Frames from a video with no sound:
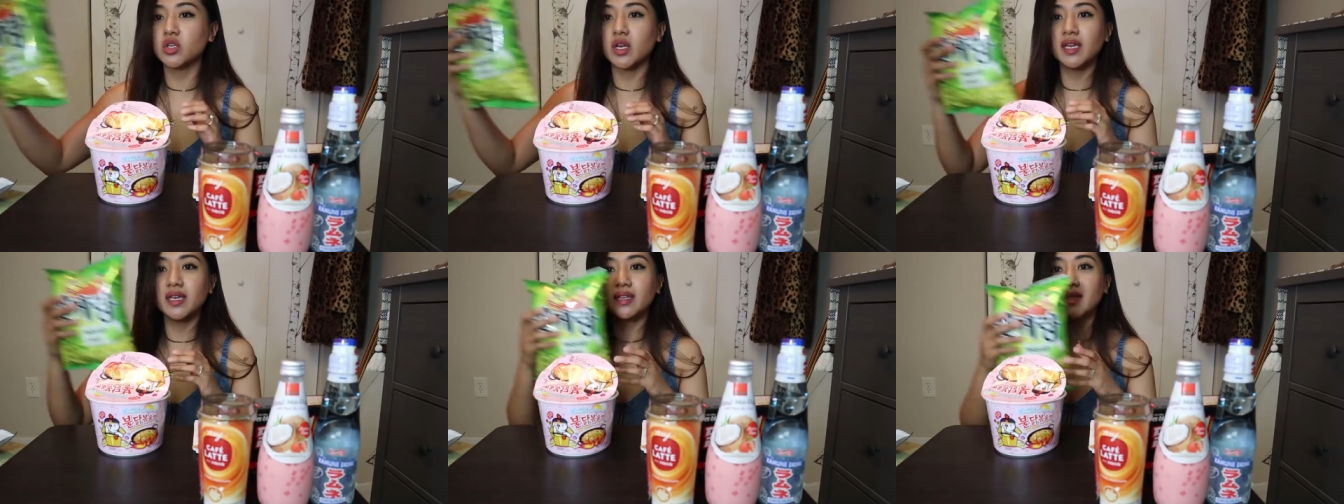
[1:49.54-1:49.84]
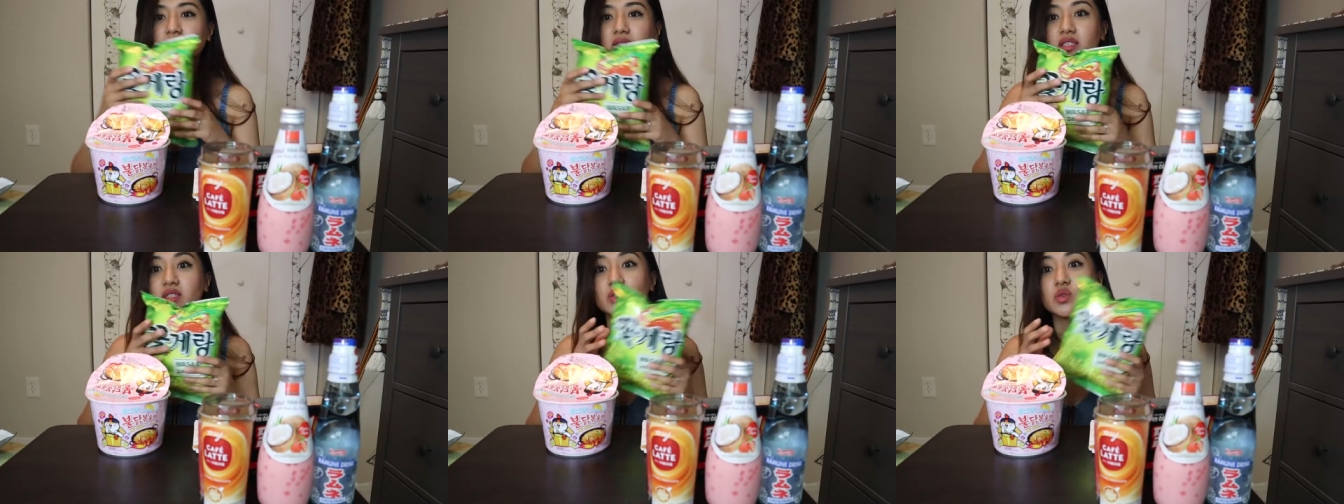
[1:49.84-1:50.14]
try
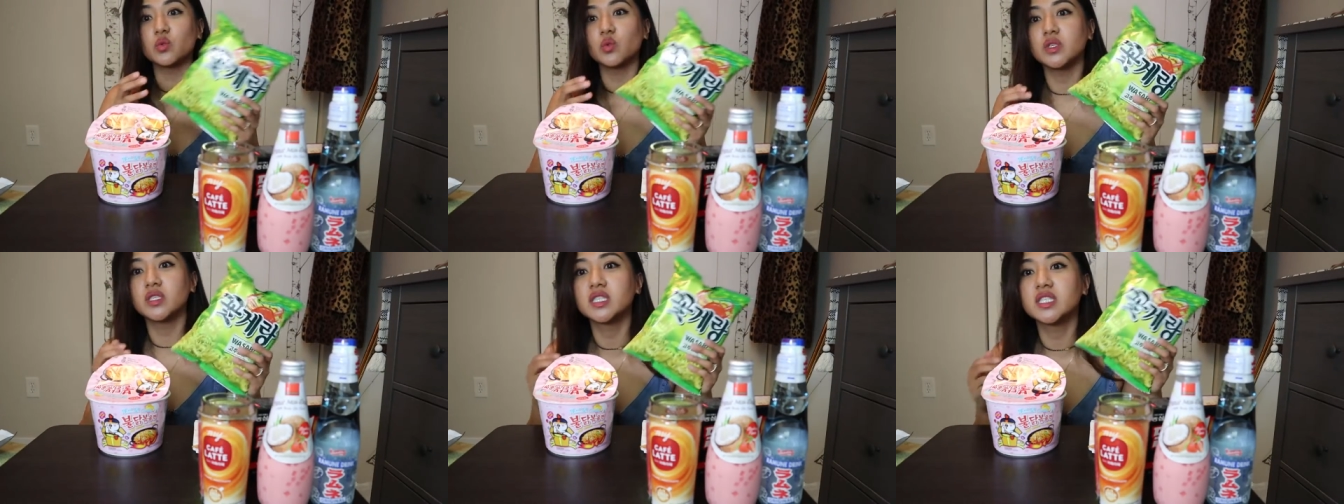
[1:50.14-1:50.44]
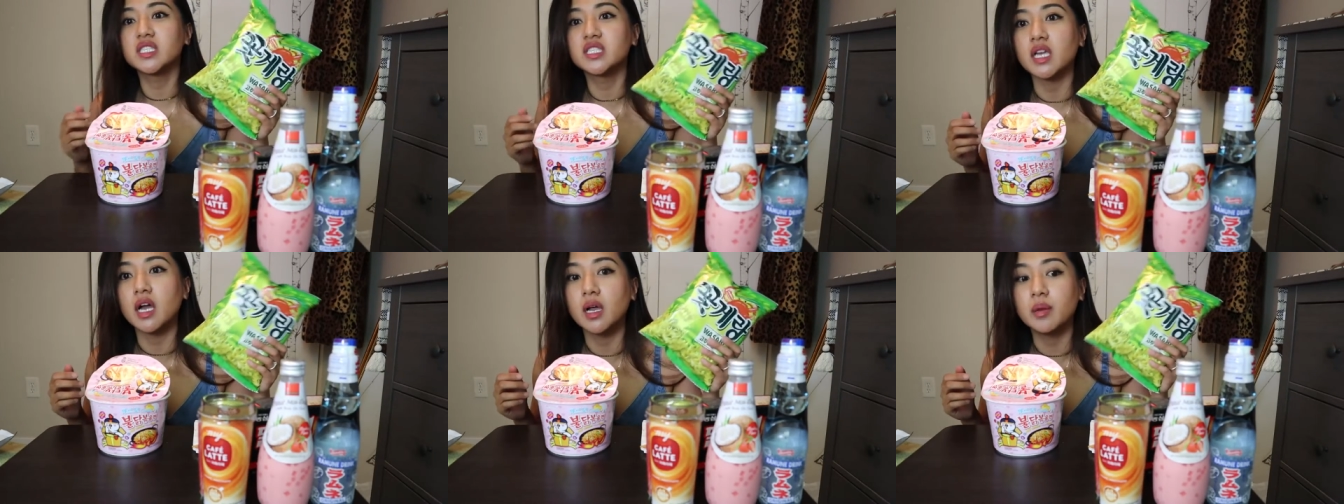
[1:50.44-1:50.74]
this
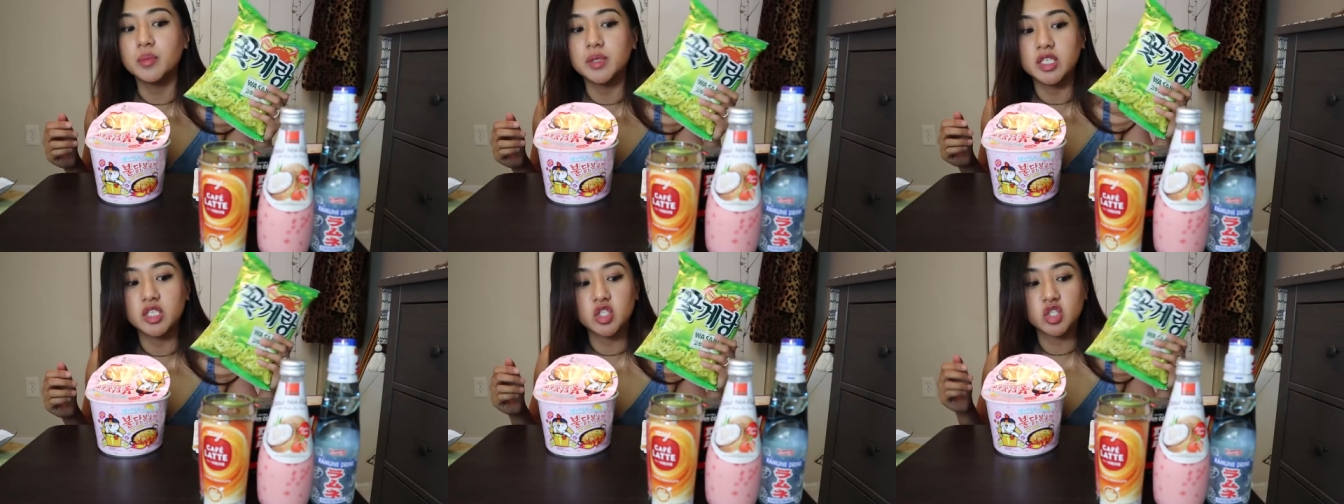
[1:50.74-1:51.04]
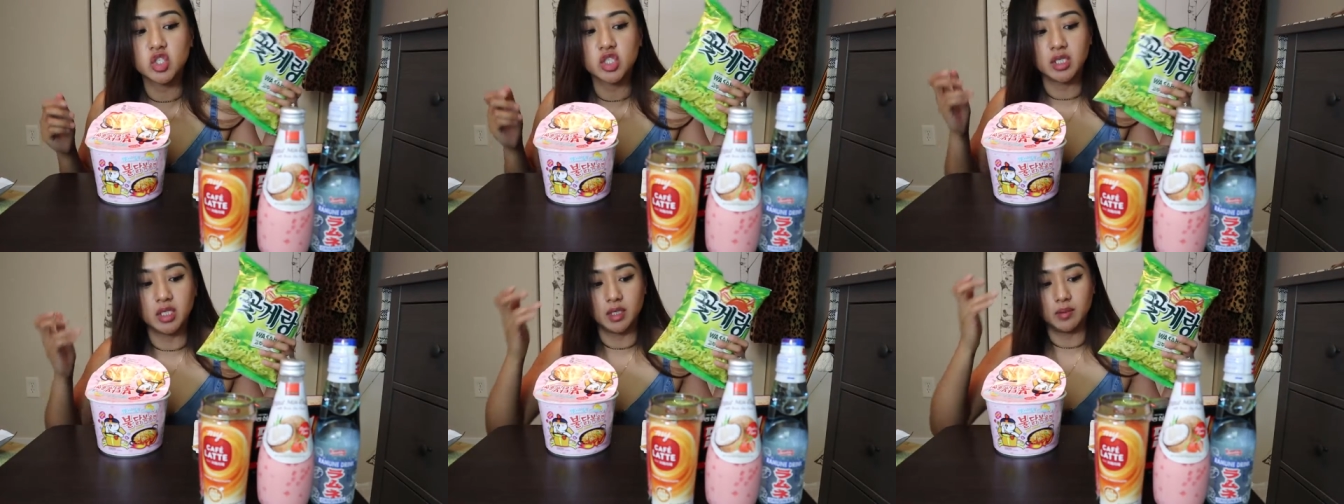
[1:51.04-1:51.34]
wasabi
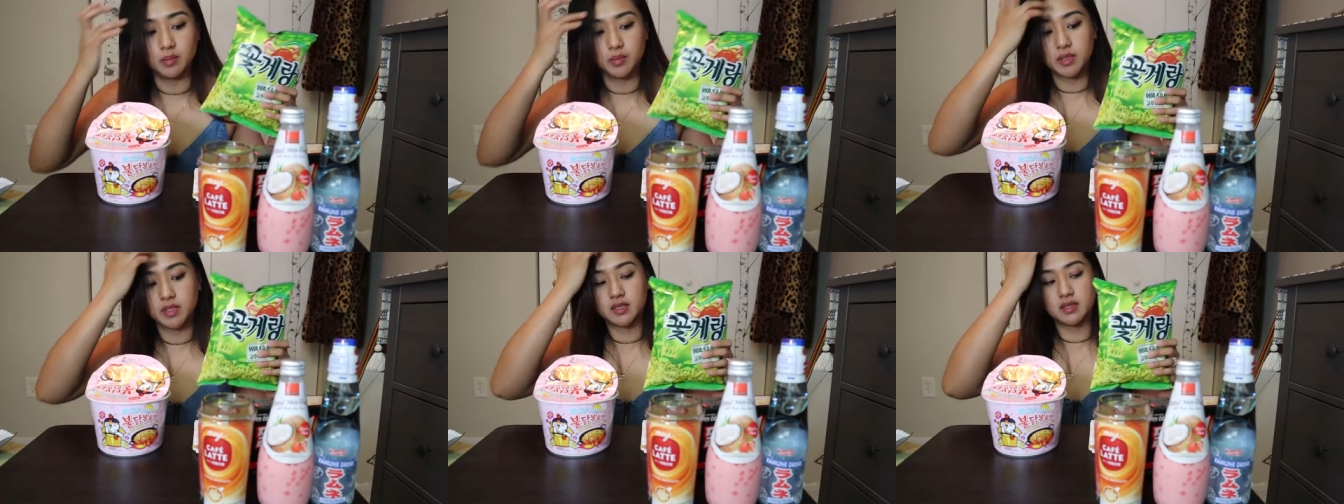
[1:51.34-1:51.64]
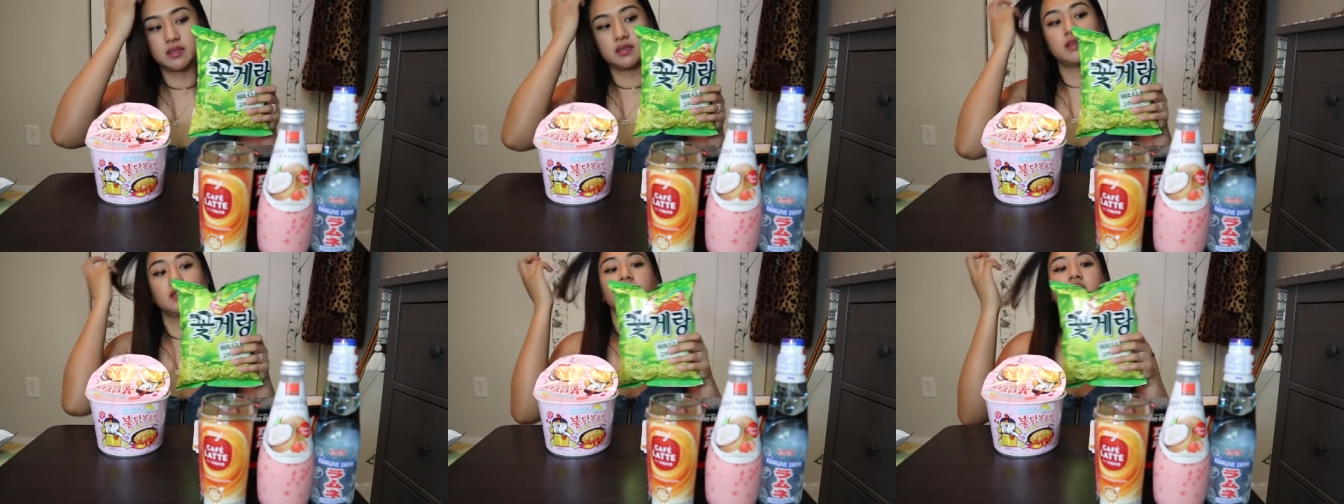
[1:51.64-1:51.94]

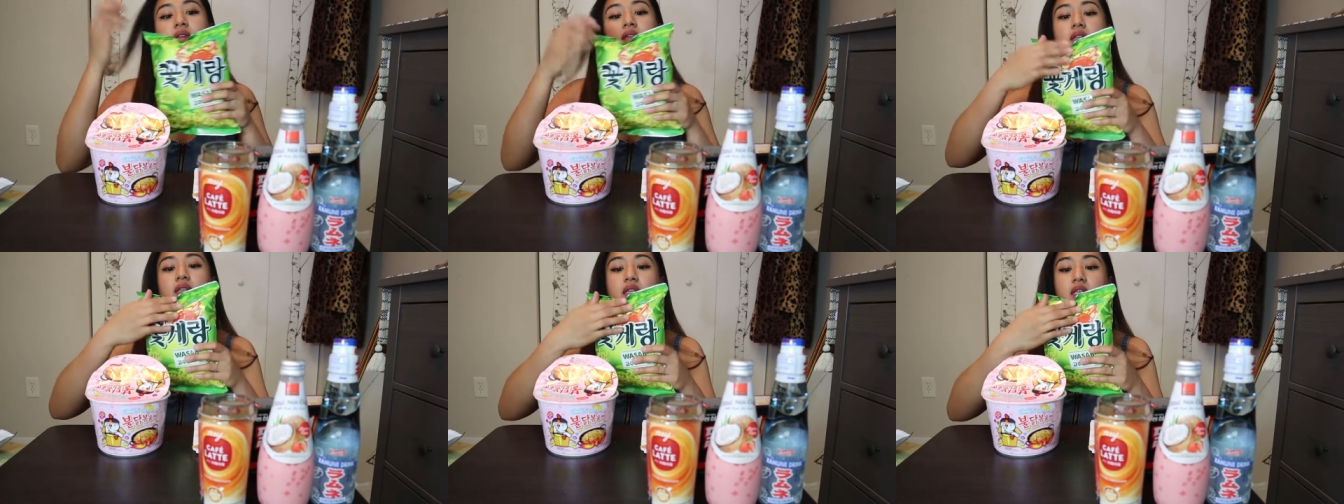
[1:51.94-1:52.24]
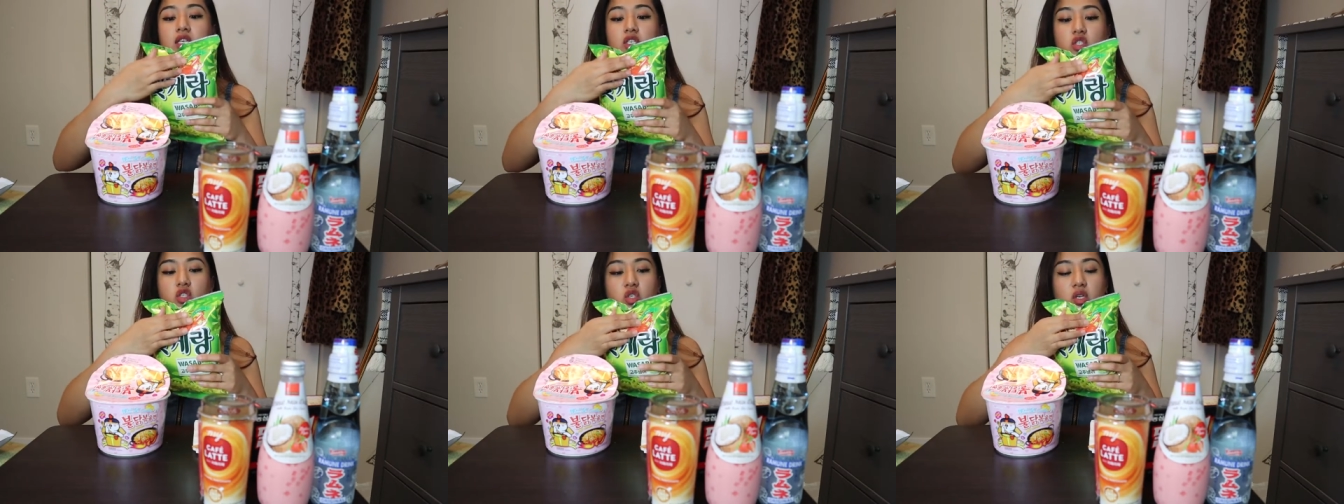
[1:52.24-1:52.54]
chips.
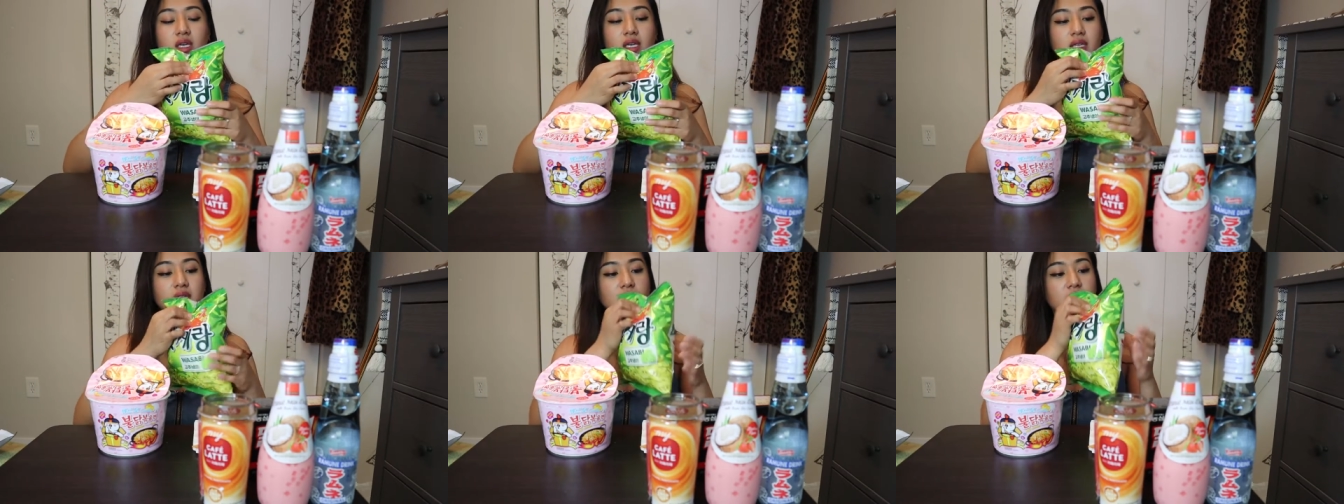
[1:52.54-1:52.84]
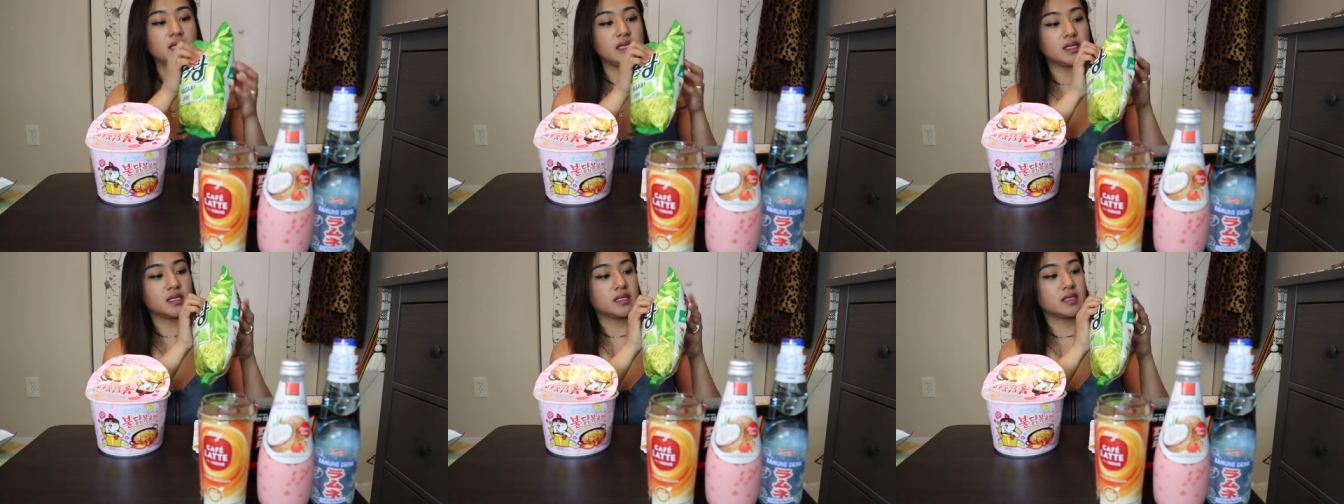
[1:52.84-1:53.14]
Let's try
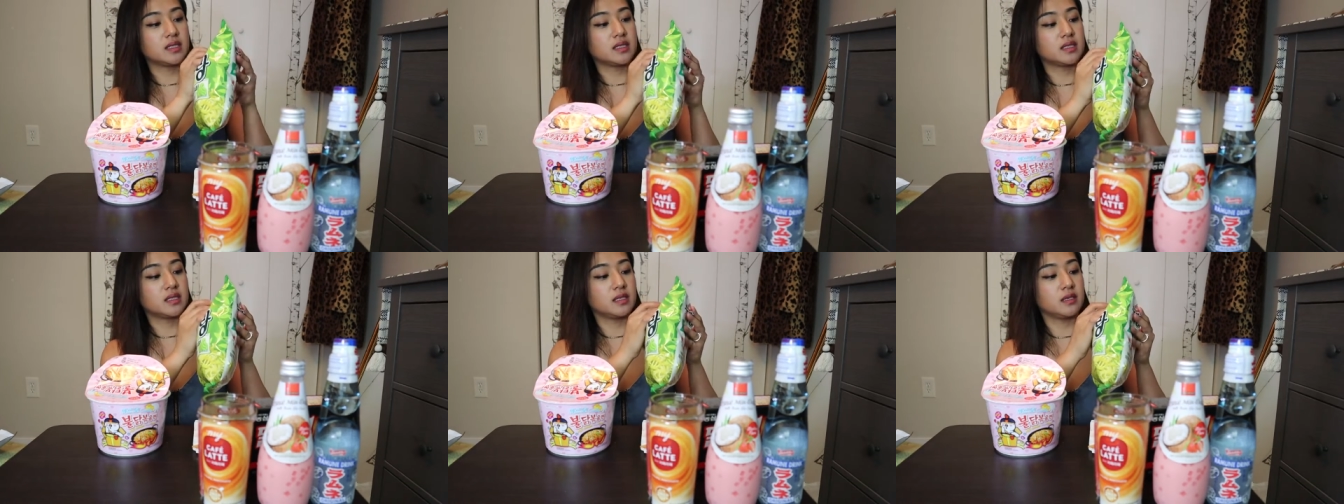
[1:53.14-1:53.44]
this.